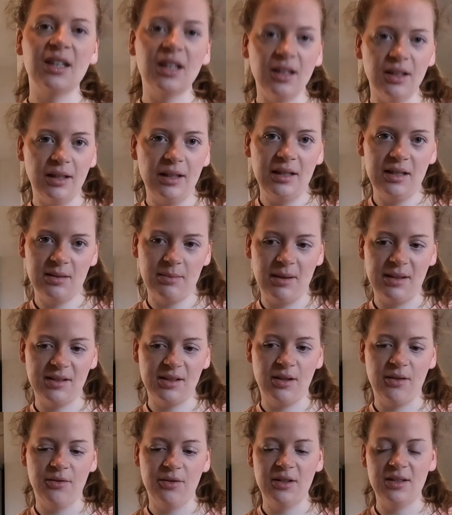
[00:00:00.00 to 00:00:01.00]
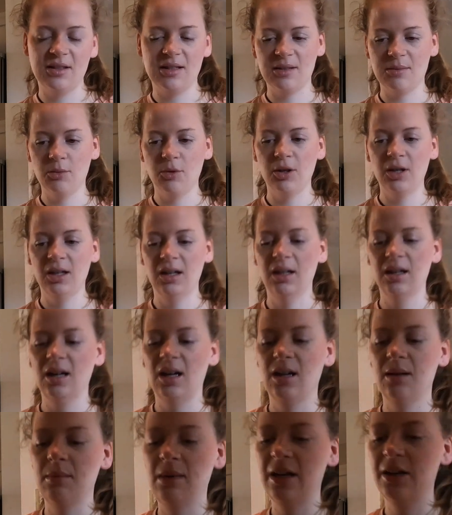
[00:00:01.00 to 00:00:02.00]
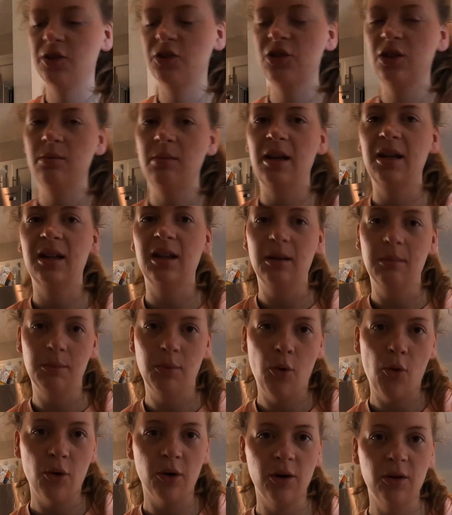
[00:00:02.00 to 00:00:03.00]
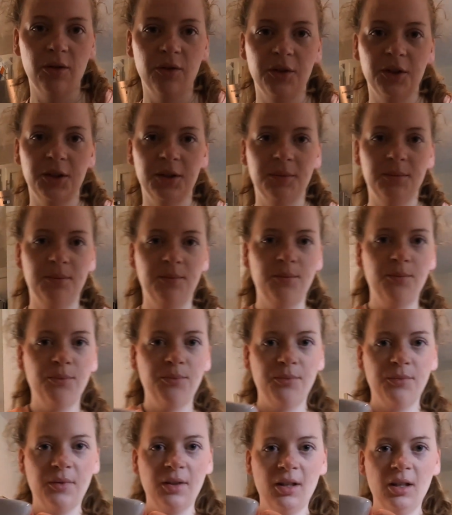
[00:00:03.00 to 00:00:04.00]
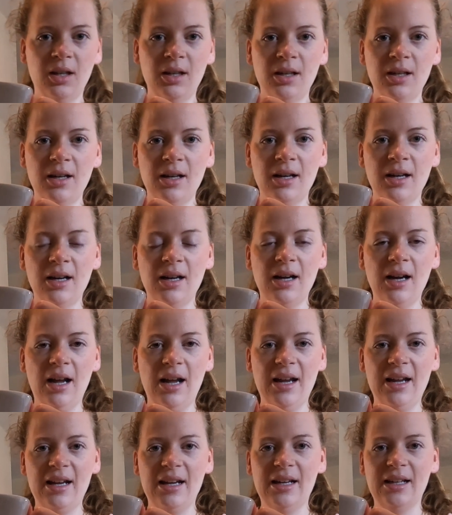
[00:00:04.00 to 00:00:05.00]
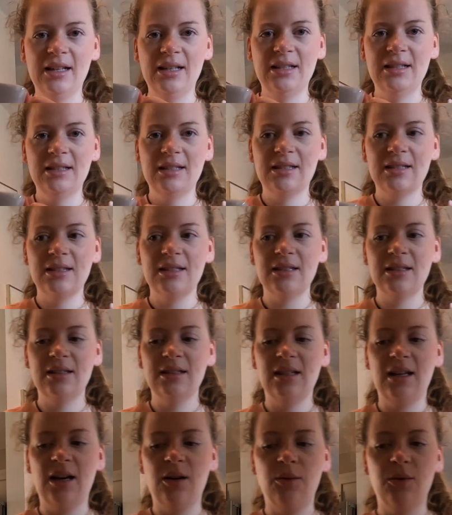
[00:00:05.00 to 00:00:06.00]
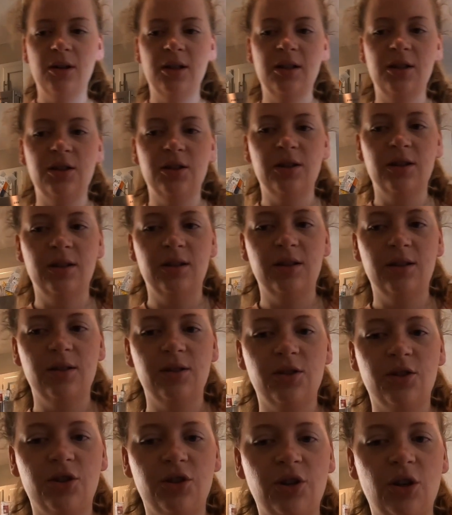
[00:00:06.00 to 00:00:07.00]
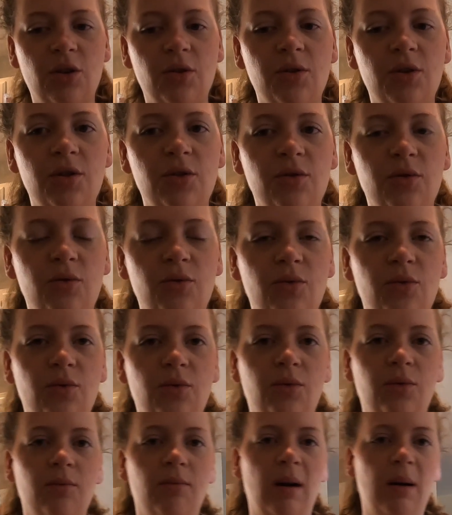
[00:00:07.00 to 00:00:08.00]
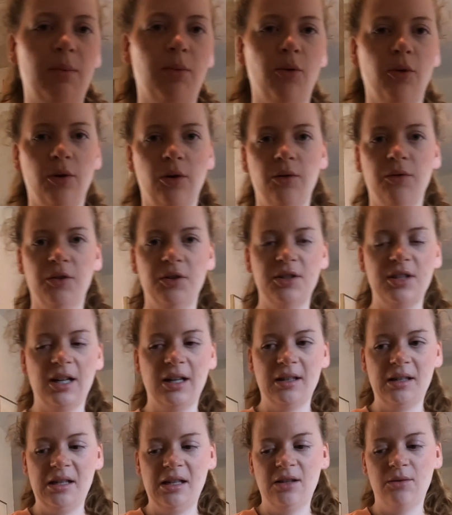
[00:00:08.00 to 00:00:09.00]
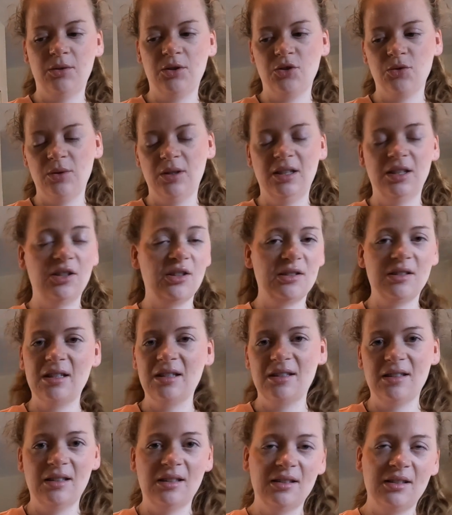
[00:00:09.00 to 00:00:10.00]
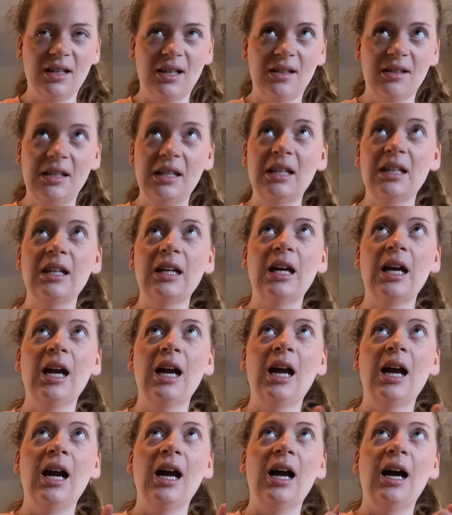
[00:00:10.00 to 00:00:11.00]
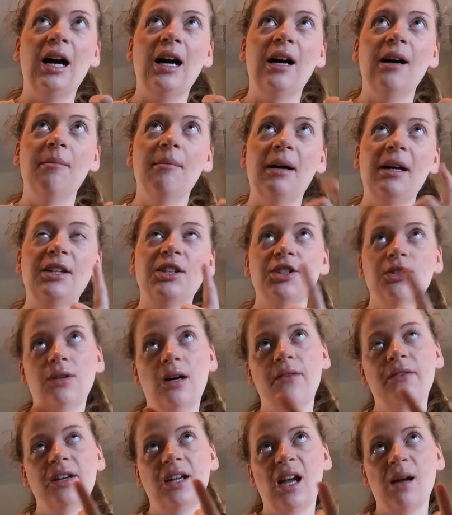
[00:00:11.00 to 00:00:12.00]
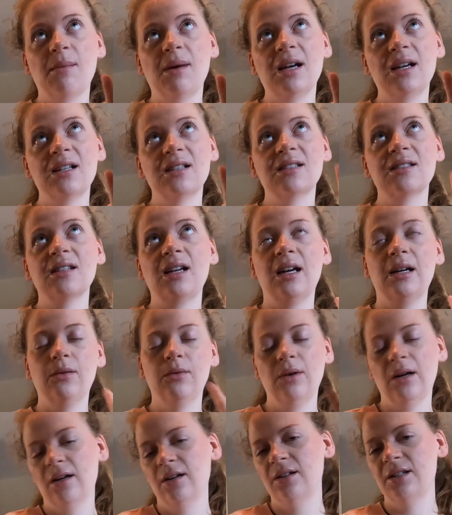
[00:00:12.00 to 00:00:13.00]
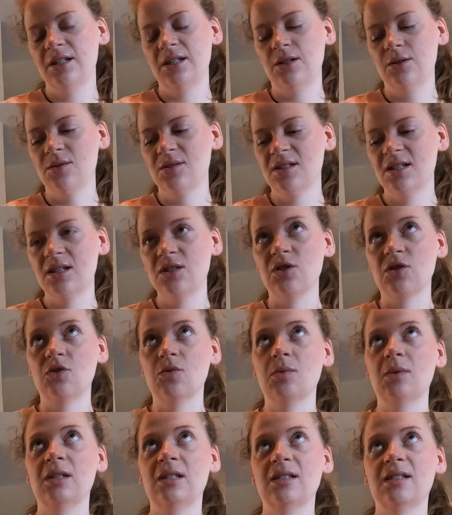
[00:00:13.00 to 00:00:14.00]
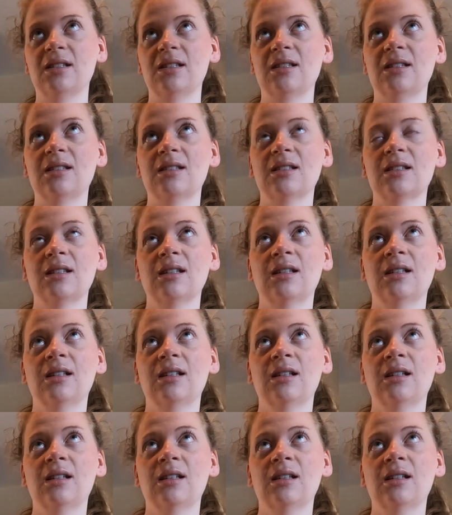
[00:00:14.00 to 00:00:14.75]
giggling to myself because this morning I'm actually making pour over, and I wanted to show you my pour over technique, which really just isn't a technique. I do have a Chemex. I rarely use it just because it's